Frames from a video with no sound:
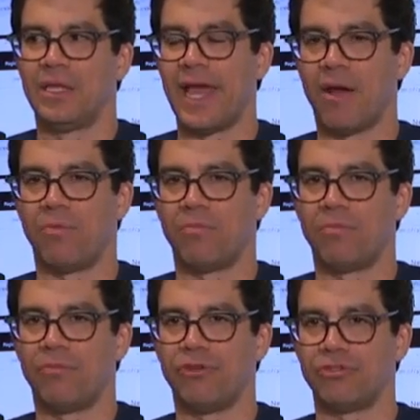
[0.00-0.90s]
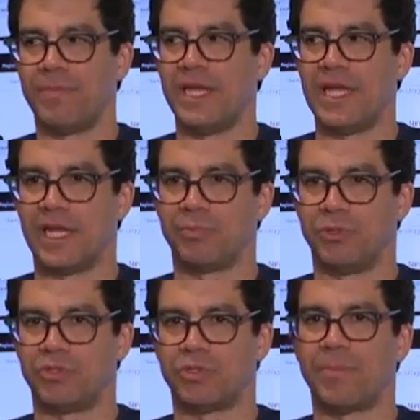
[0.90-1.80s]
Now, there's many
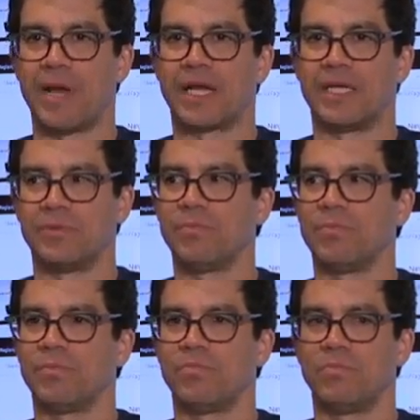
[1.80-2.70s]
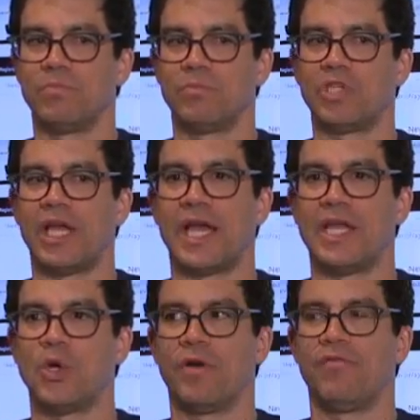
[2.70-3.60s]
experts. I'm not going to say
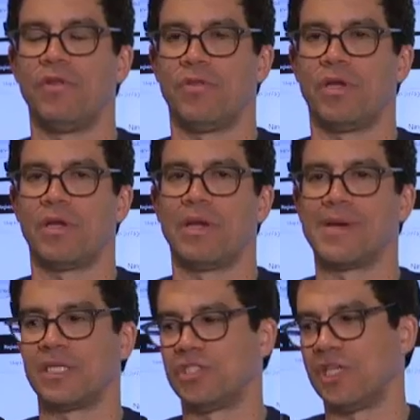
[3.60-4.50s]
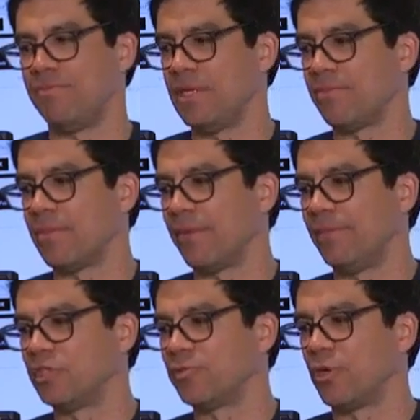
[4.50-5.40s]
I know everything. I'm not going to say me and my
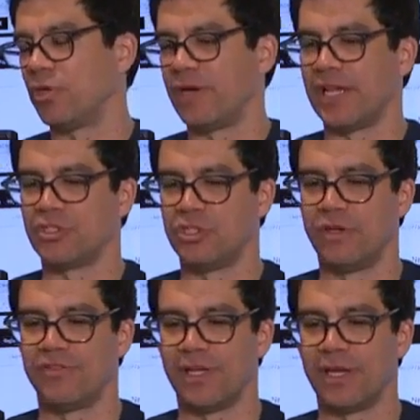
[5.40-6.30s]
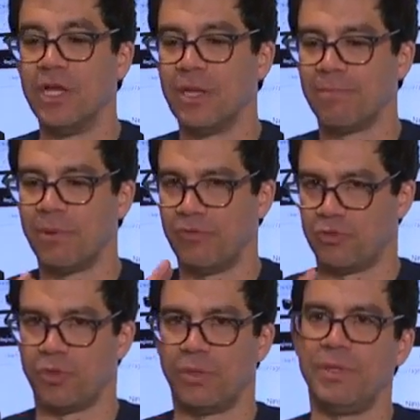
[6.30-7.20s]
business partner Alex know everything, but we've
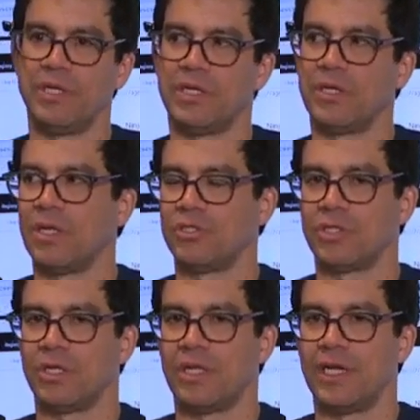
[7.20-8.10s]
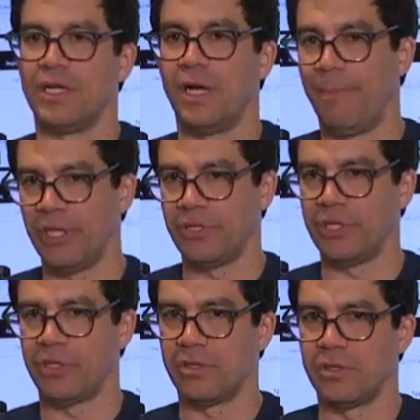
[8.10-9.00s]
sold a billion dollars online. A
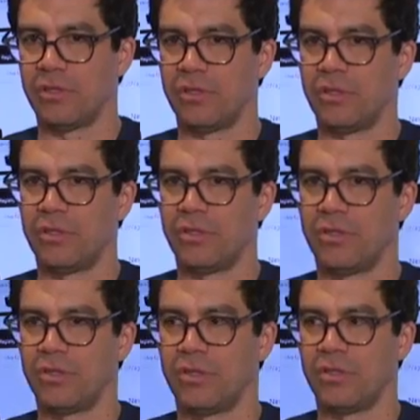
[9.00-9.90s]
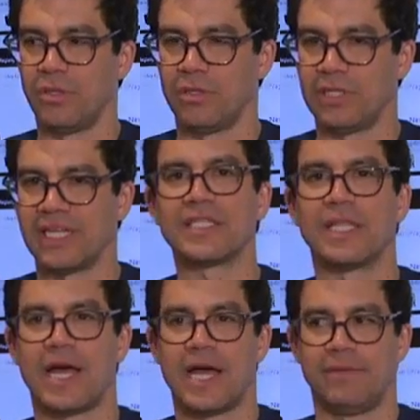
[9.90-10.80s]
billion. That's a
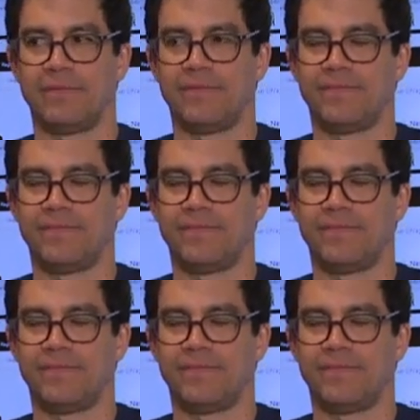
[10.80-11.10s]
lot.